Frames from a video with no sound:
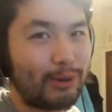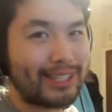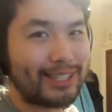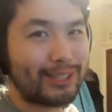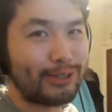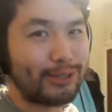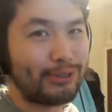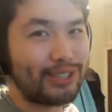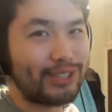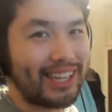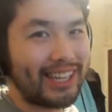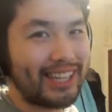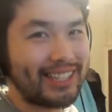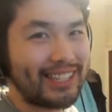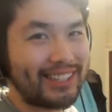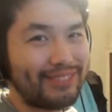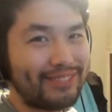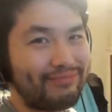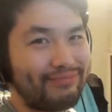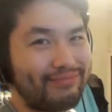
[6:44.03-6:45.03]
snus
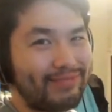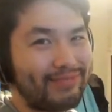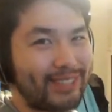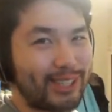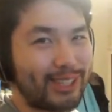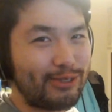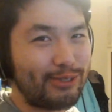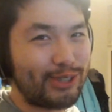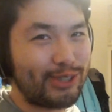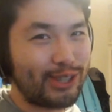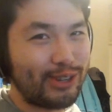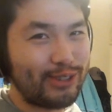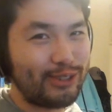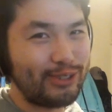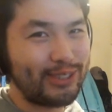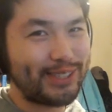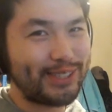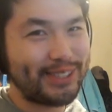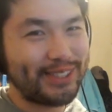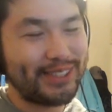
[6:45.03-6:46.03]
is? Snus,
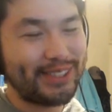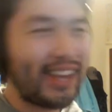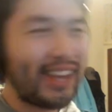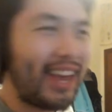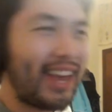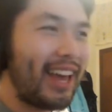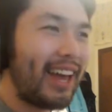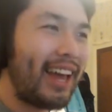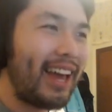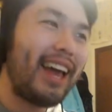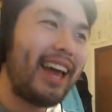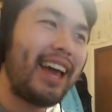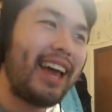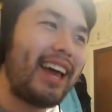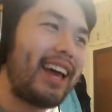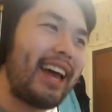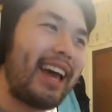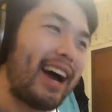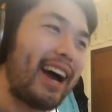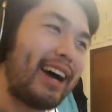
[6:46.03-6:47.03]
snus.
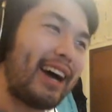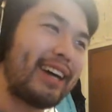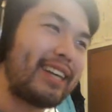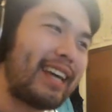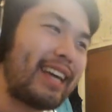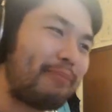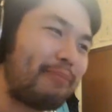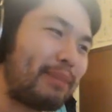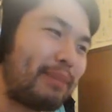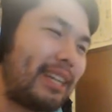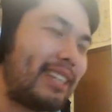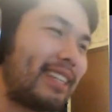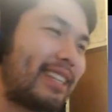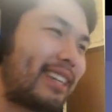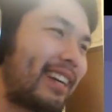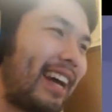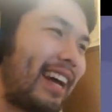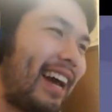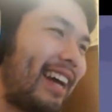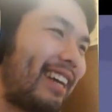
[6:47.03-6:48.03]
Yeah, me either.
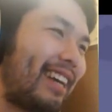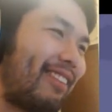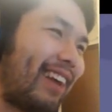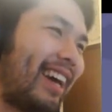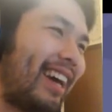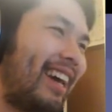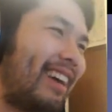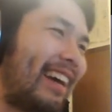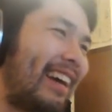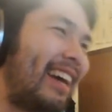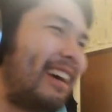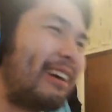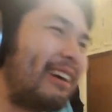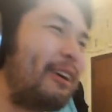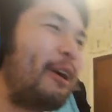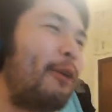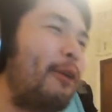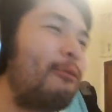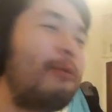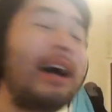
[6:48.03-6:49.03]
Anyway,
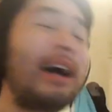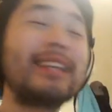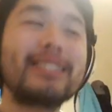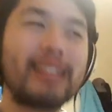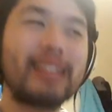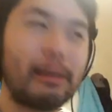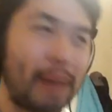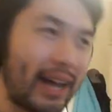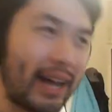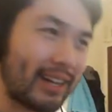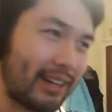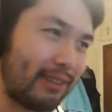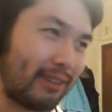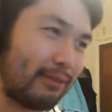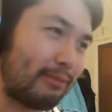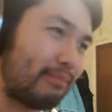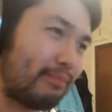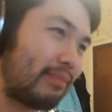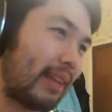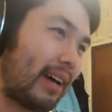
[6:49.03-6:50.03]
wet tobacco,
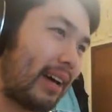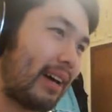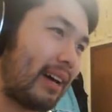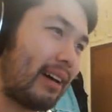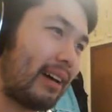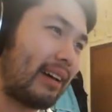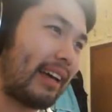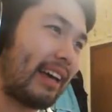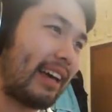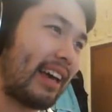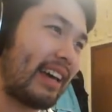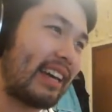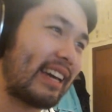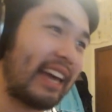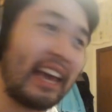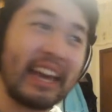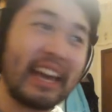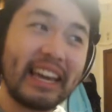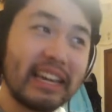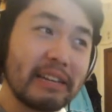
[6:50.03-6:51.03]

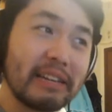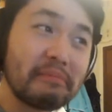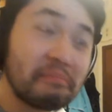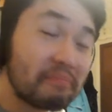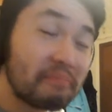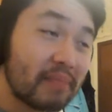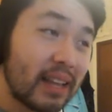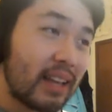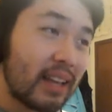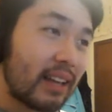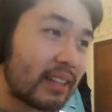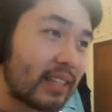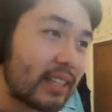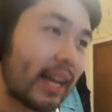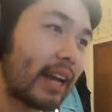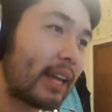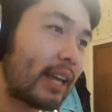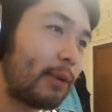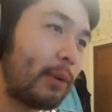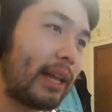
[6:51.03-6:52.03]
aka...
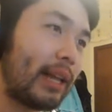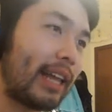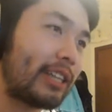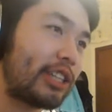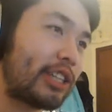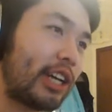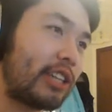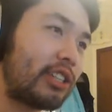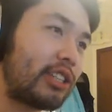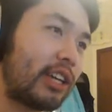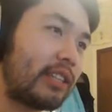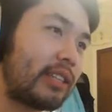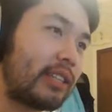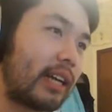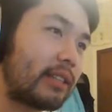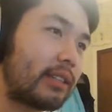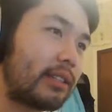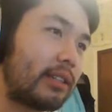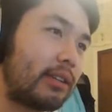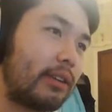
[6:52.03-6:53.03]
Then he will change his
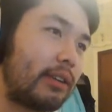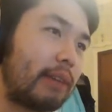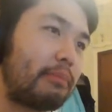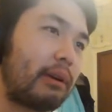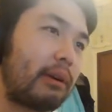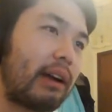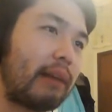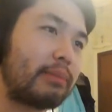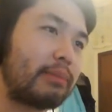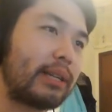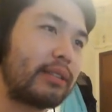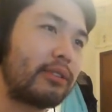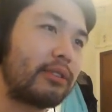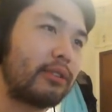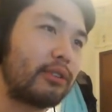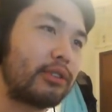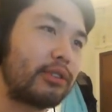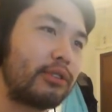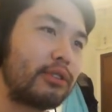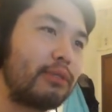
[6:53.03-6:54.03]
attitude and perhaps I
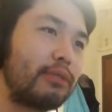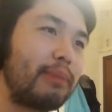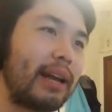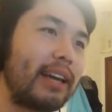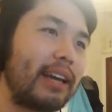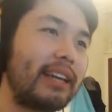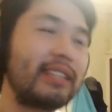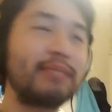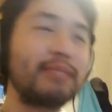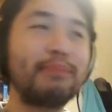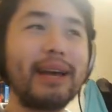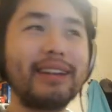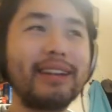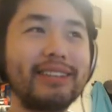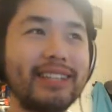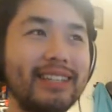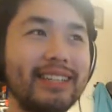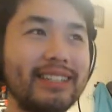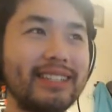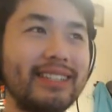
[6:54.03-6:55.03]
told you to play his
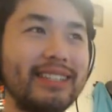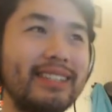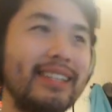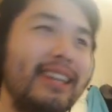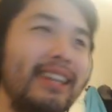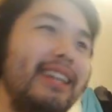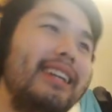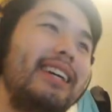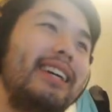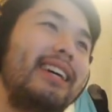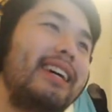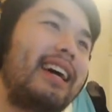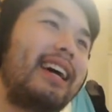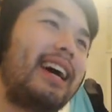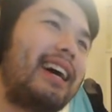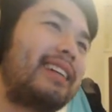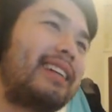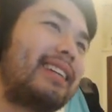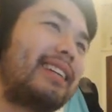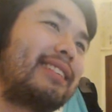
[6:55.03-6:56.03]
melodies.
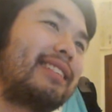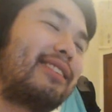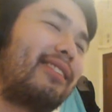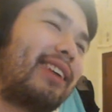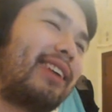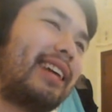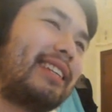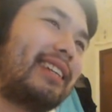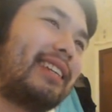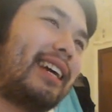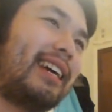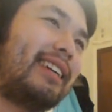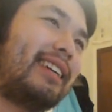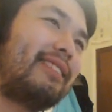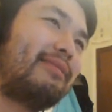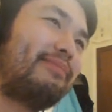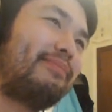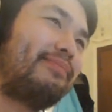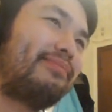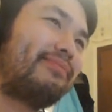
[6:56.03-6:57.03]
Ah, that's great, eh?
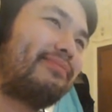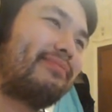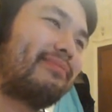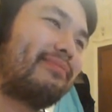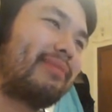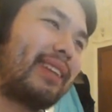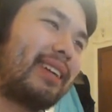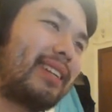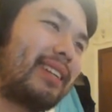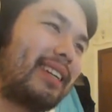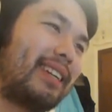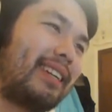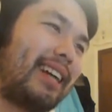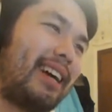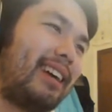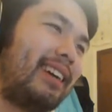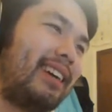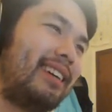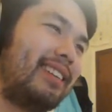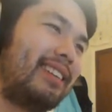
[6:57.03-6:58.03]
Yeah.